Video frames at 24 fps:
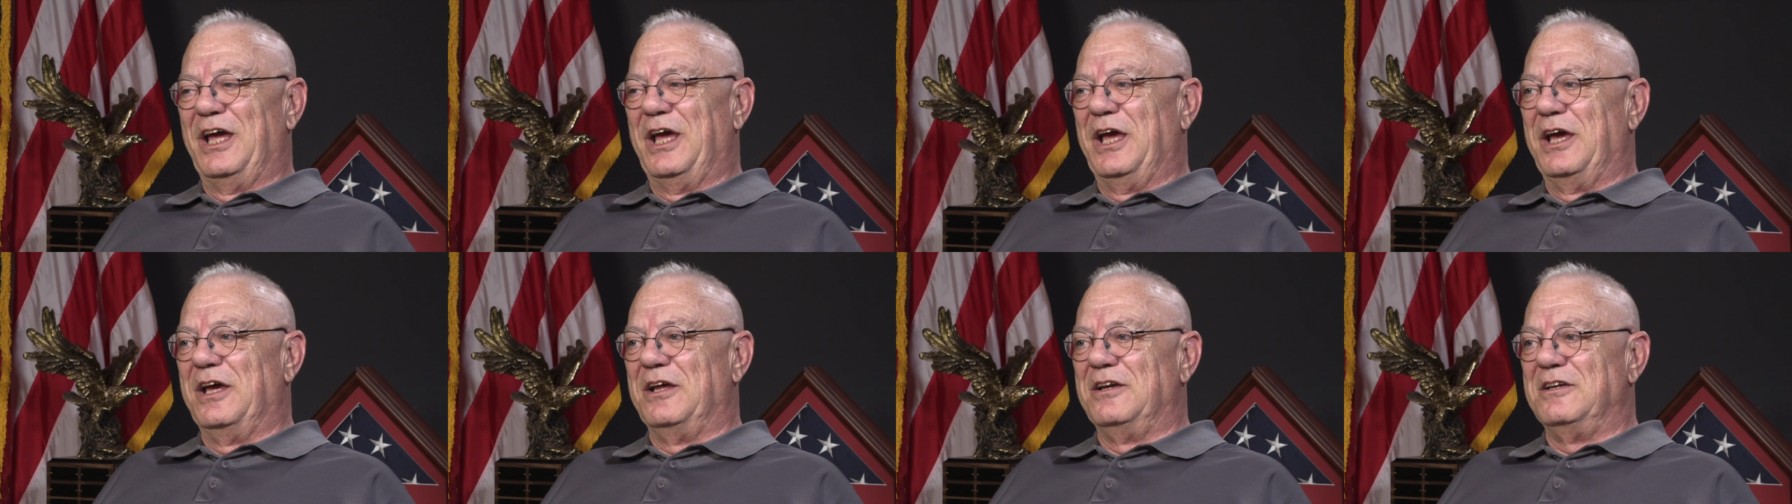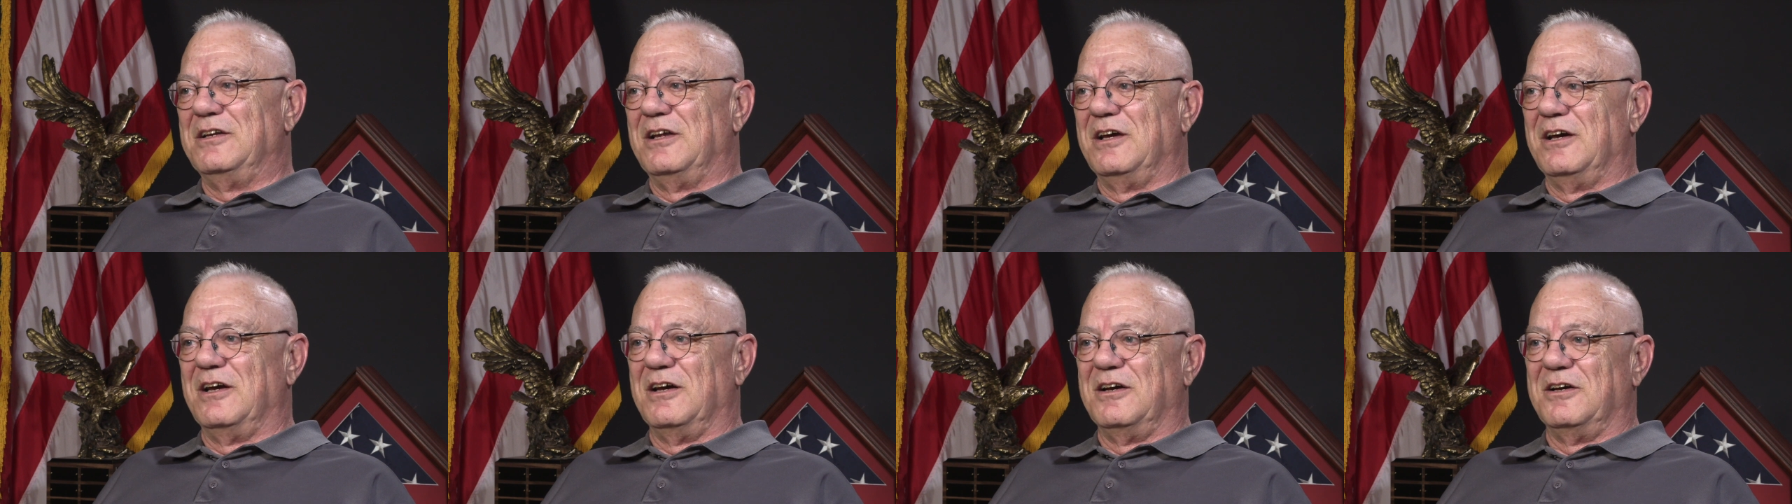
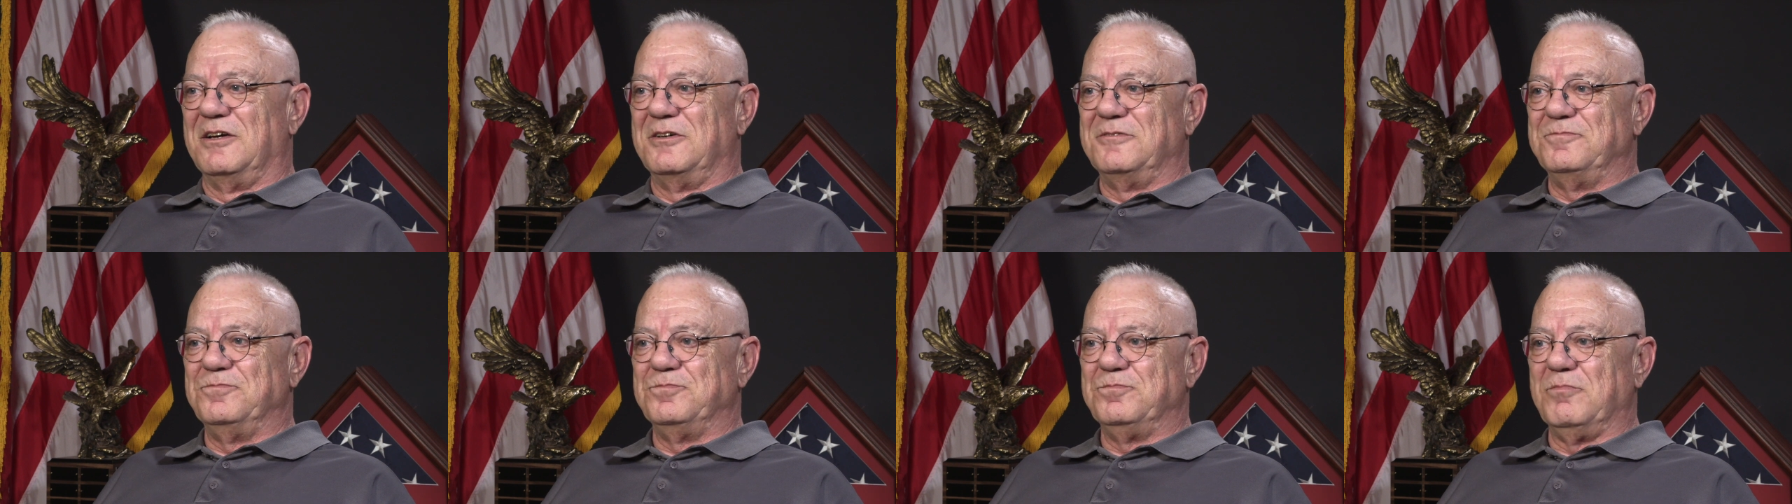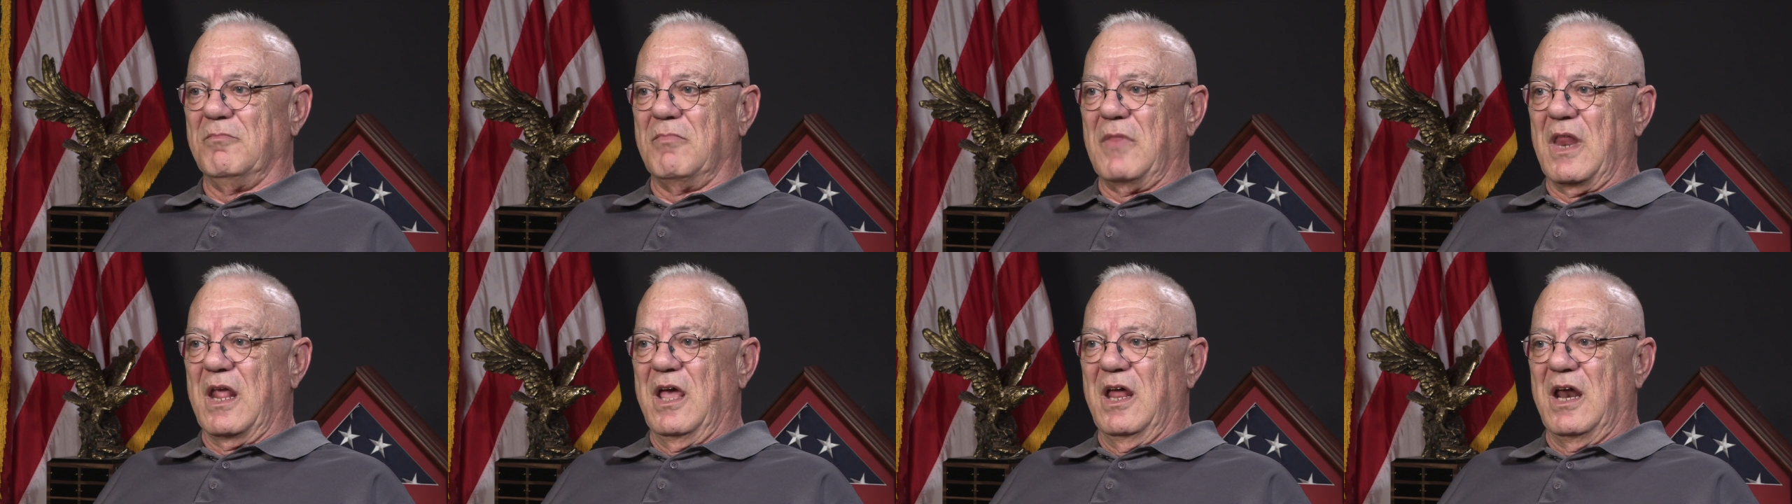And, uh,
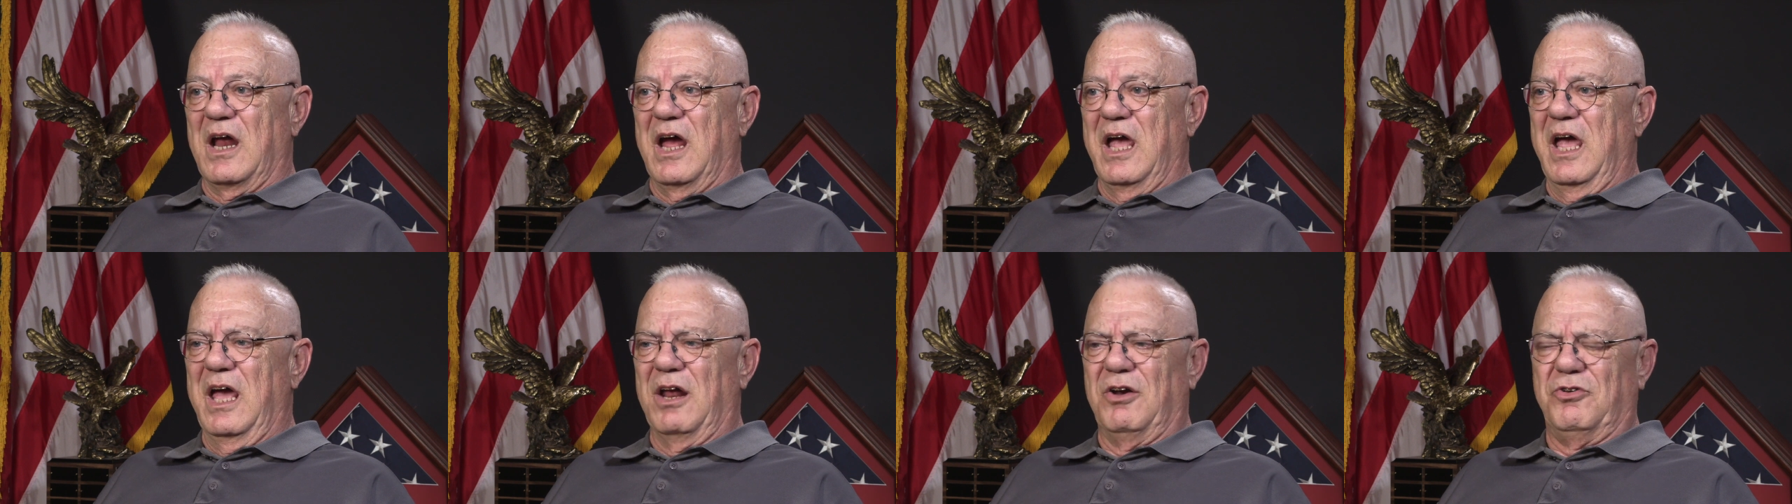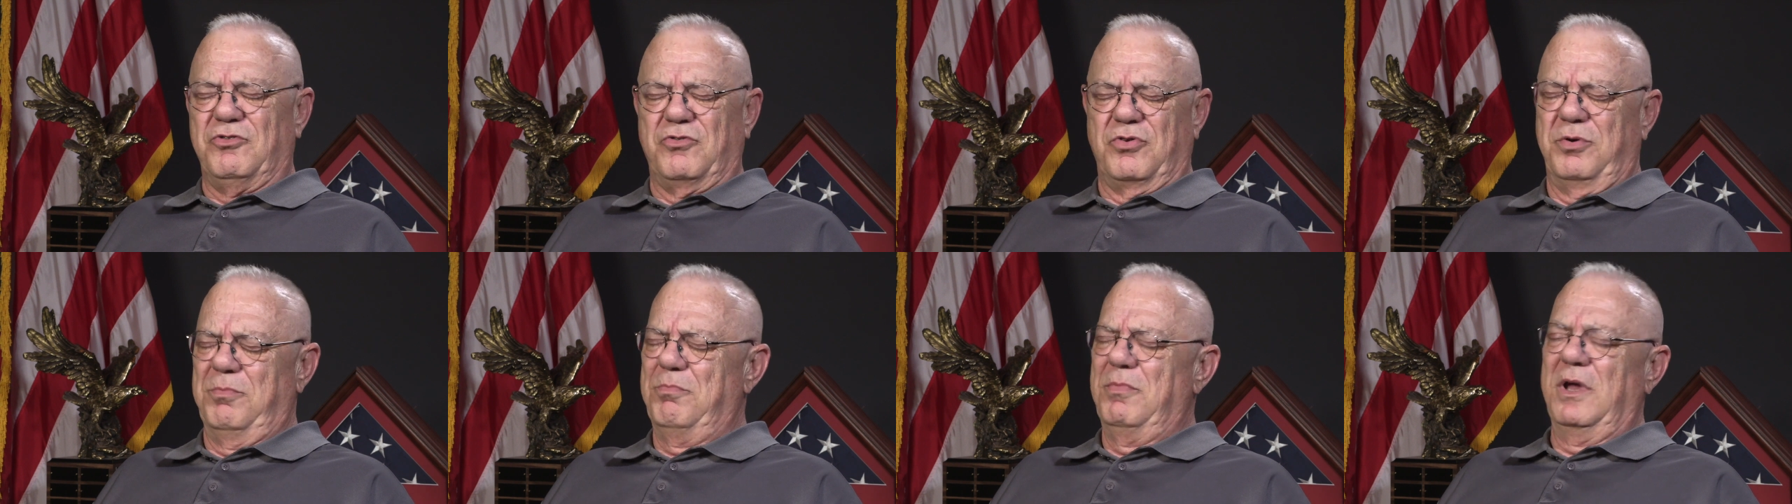and I had a
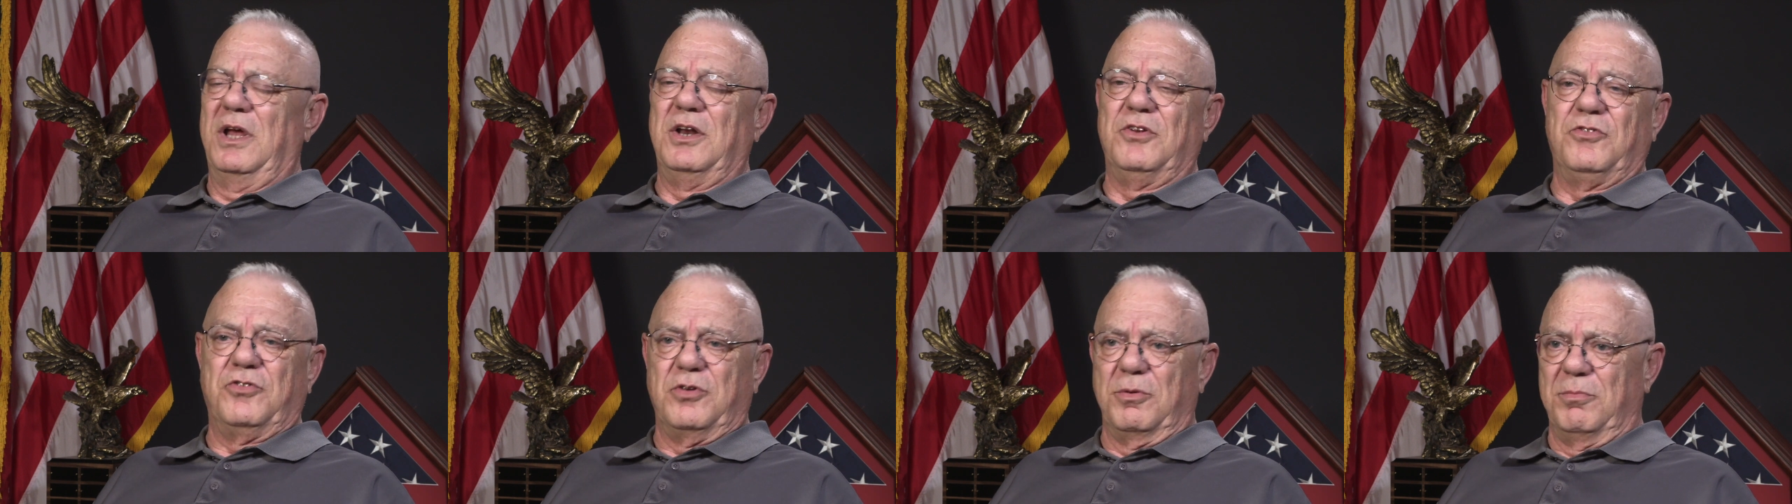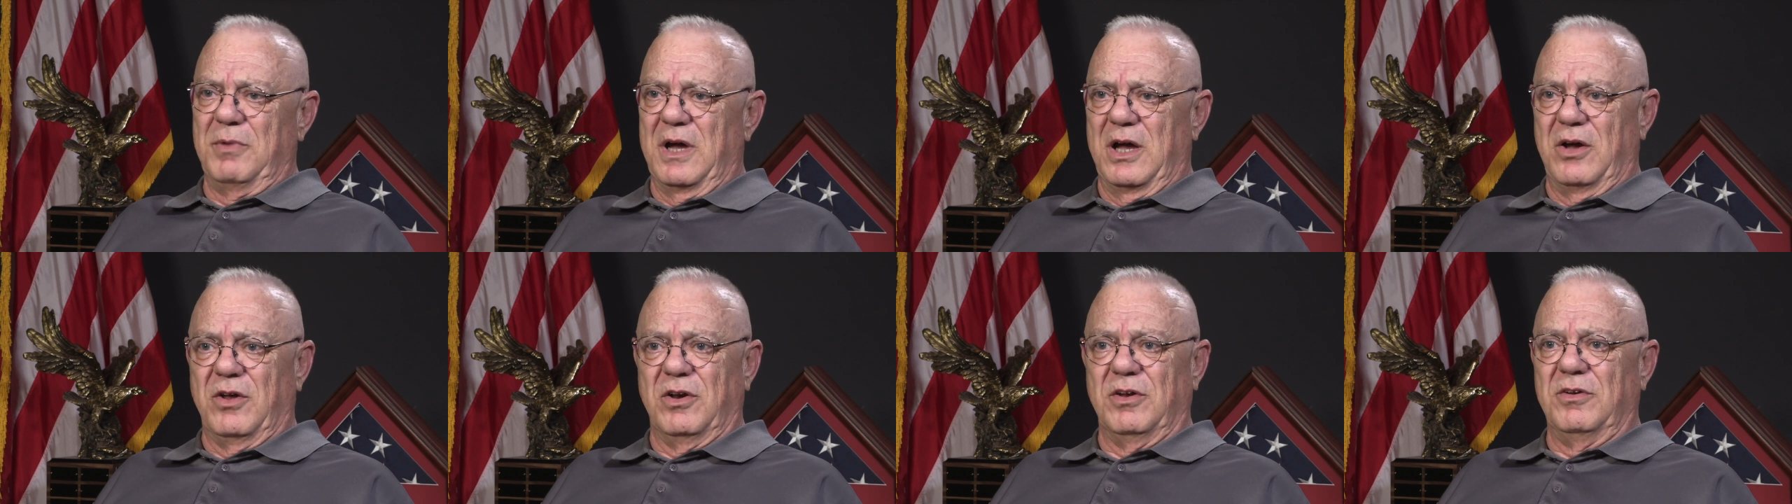tremendous
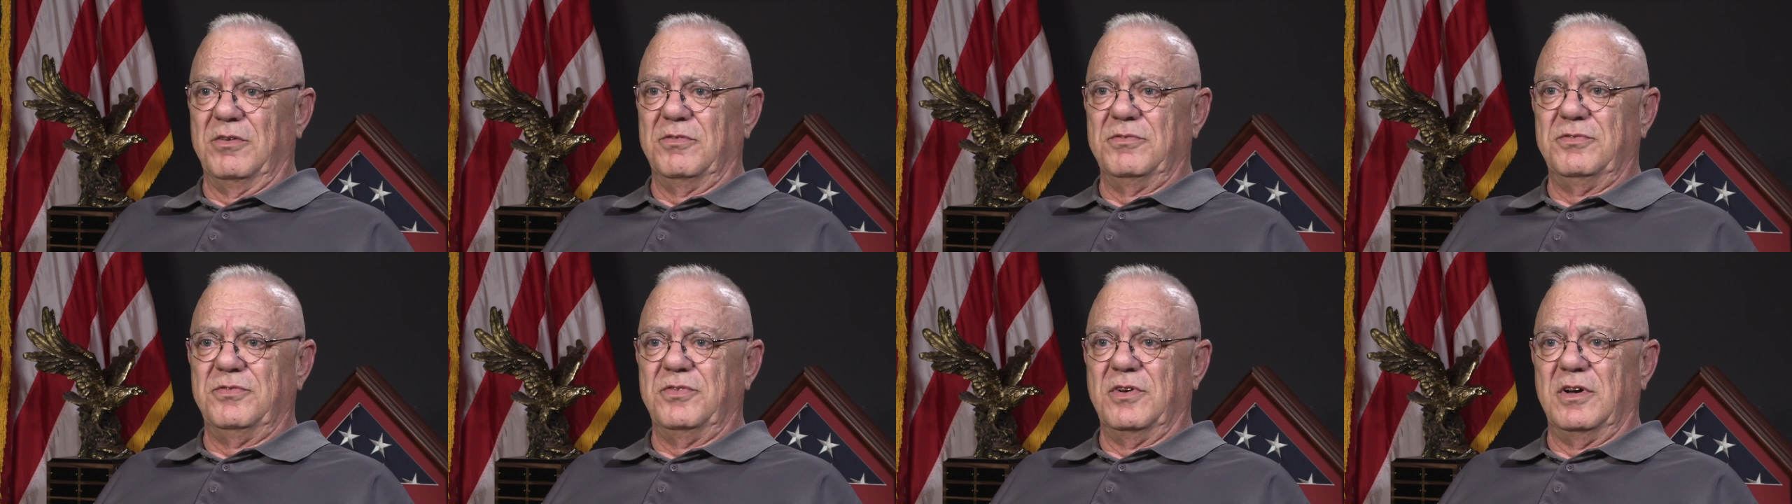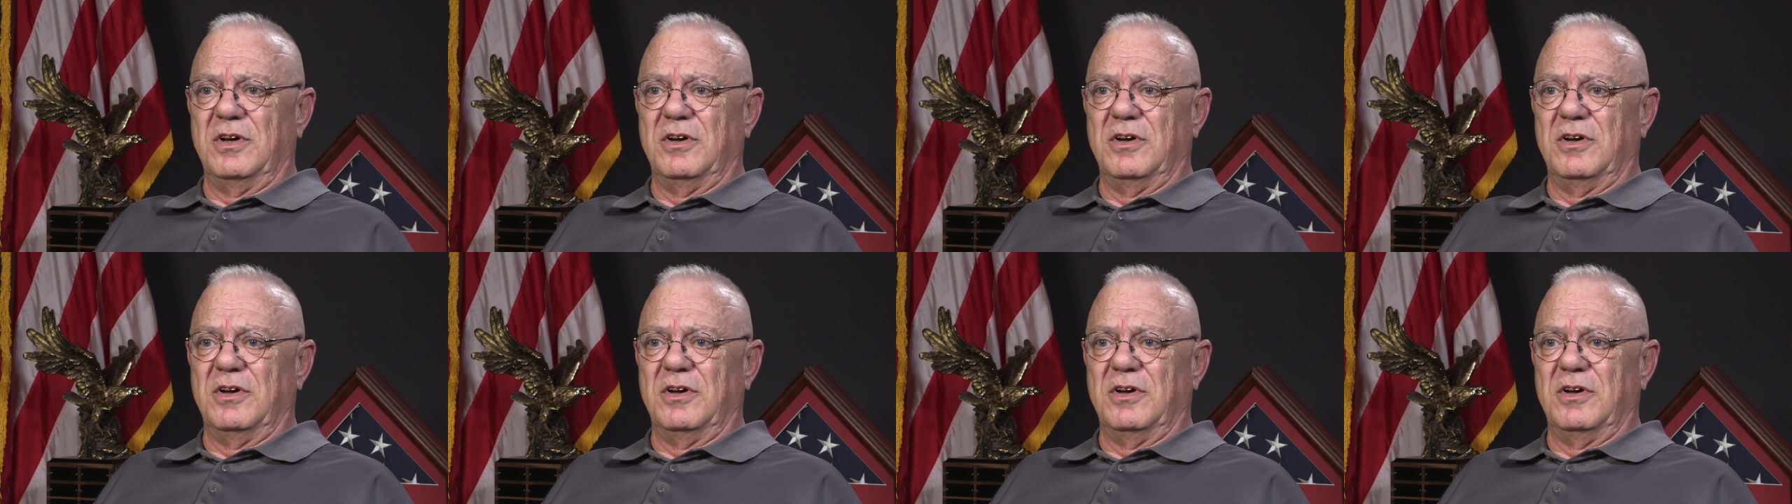amount of,